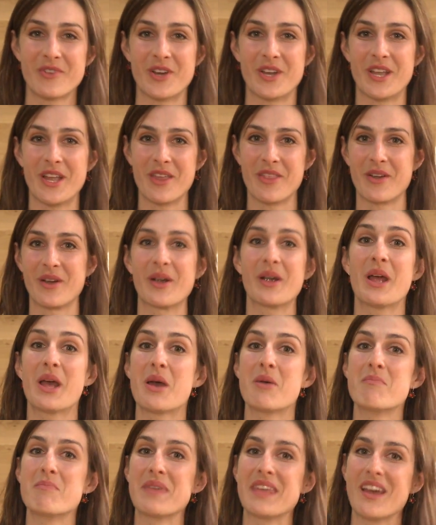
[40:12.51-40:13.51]
another
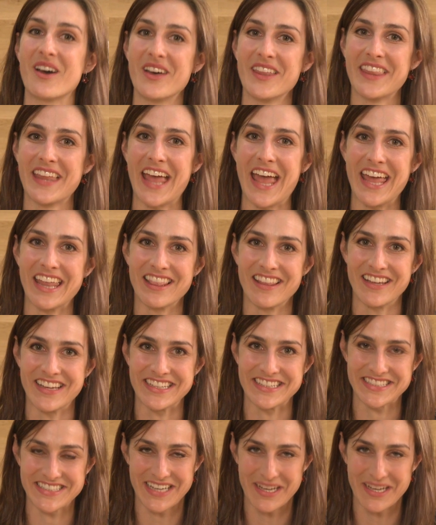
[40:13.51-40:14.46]
Beyond the Headlines.